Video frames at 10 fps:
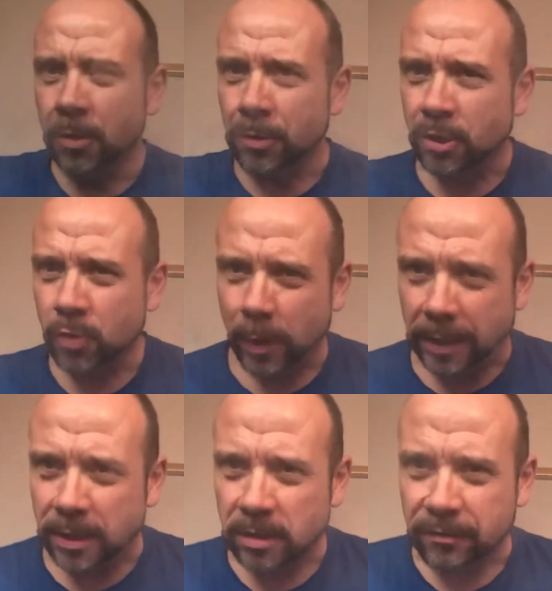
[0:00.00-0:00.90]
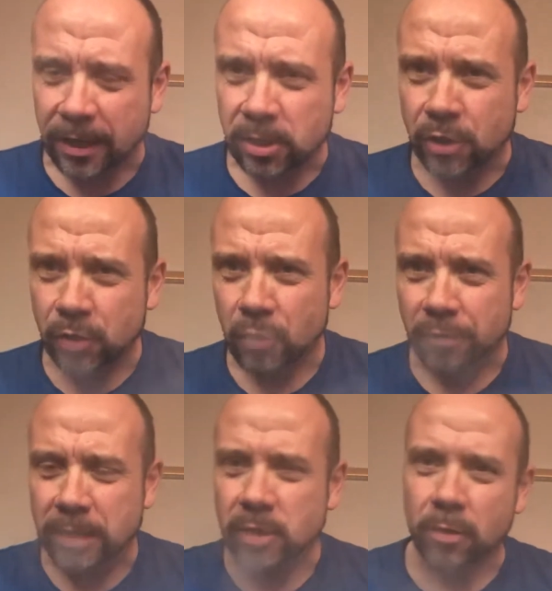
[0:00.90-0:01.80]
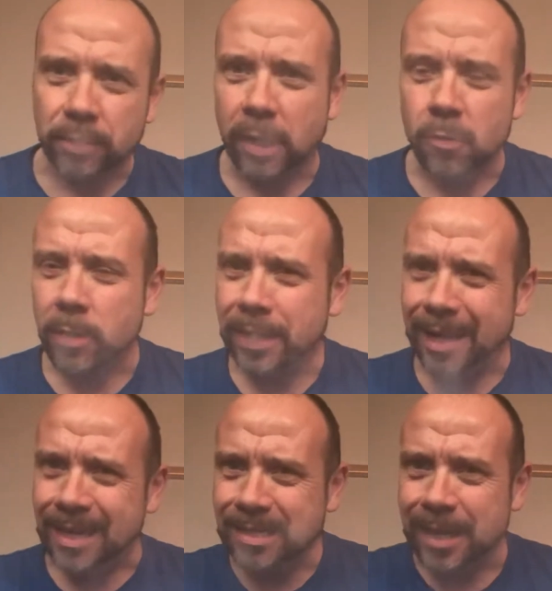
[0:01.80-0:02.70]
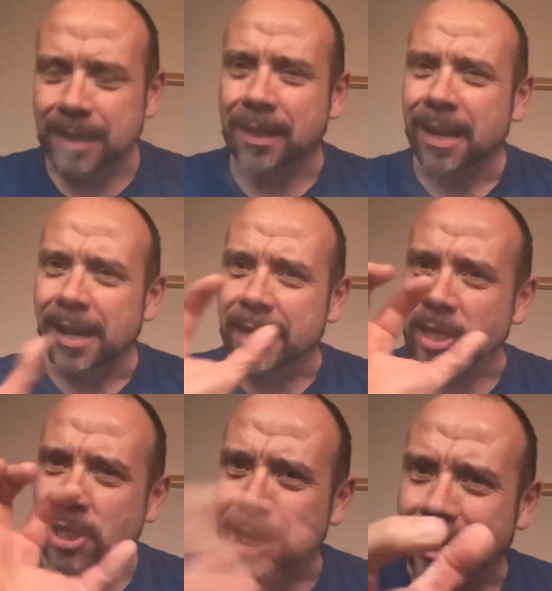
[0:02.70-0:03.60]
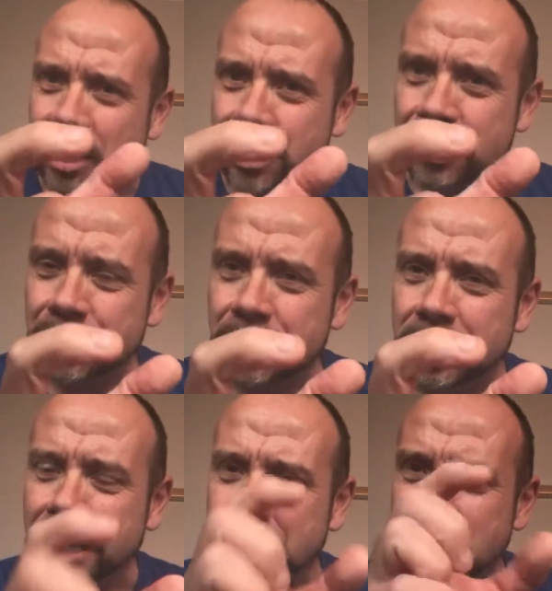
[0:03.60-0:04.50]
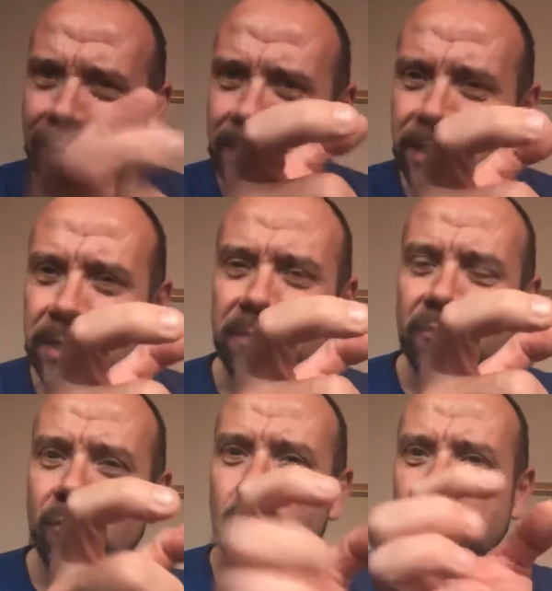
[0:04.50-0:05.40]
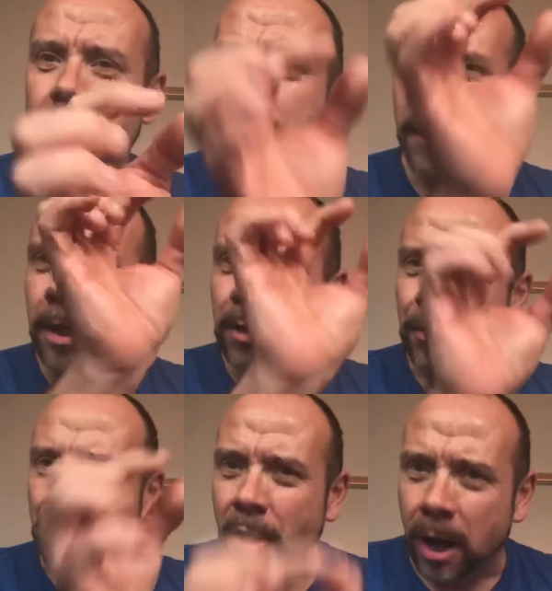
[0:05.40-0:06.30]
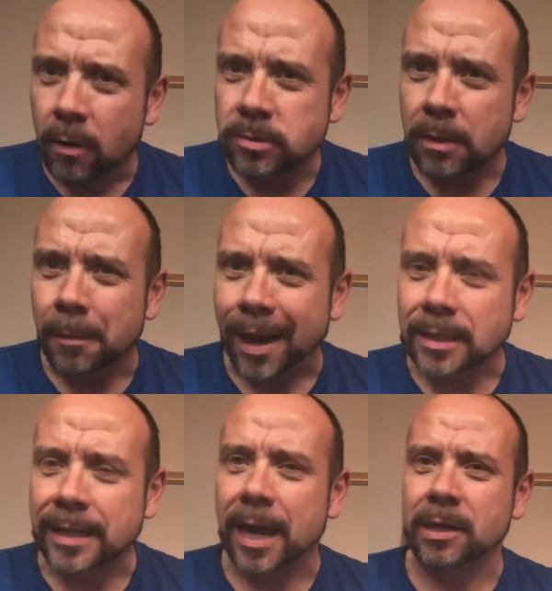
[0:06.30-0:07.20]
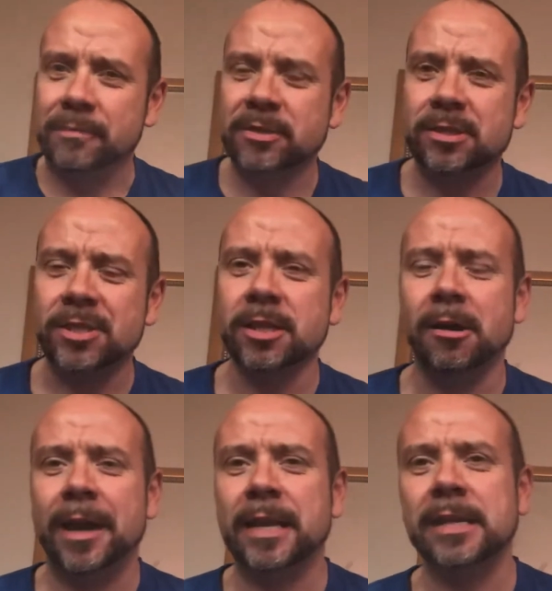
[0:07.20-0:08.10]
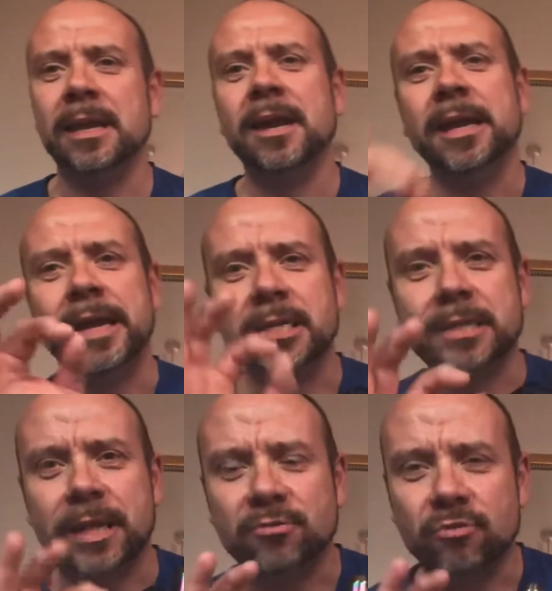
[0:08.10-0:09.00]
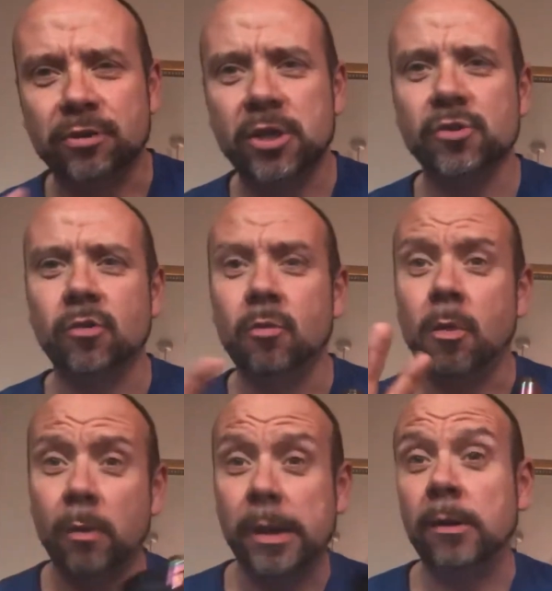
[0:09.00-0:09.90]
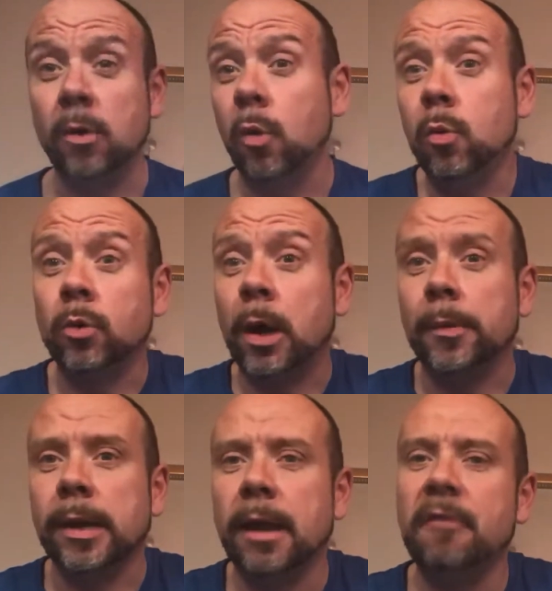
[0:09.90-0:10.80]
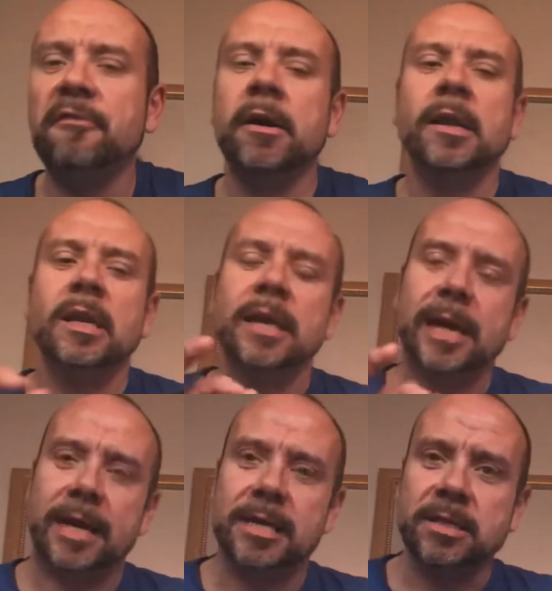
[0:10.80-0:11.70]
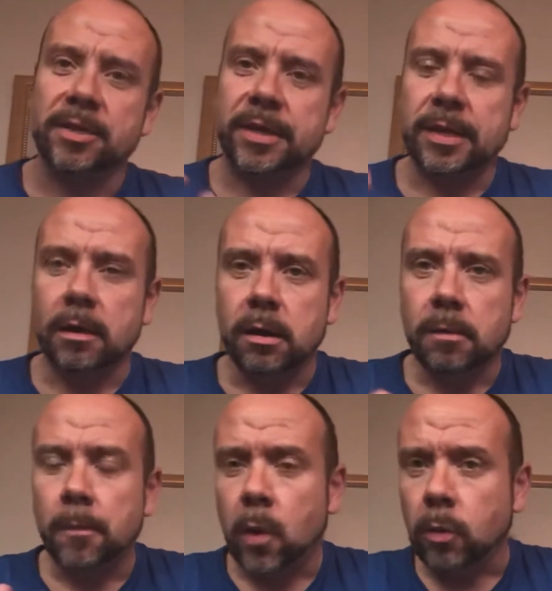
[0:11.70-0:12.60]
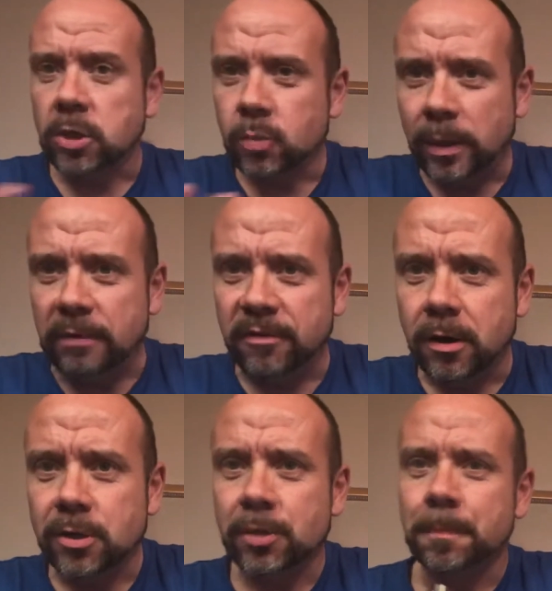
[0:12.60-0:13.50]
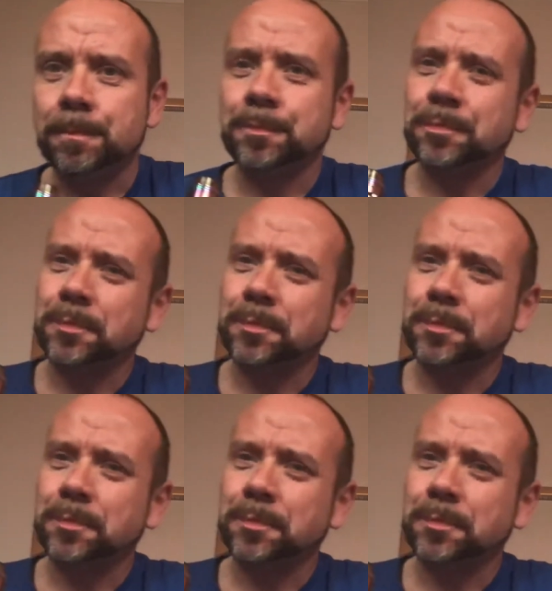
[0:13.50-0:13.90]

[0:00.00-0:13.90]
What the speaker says: the sweetness of that sugary sort of note kicks in. It changes the intensity of the rhubarb, dials it back down ever so slightly into that traditional, what we all know and love as the boiled sweet version.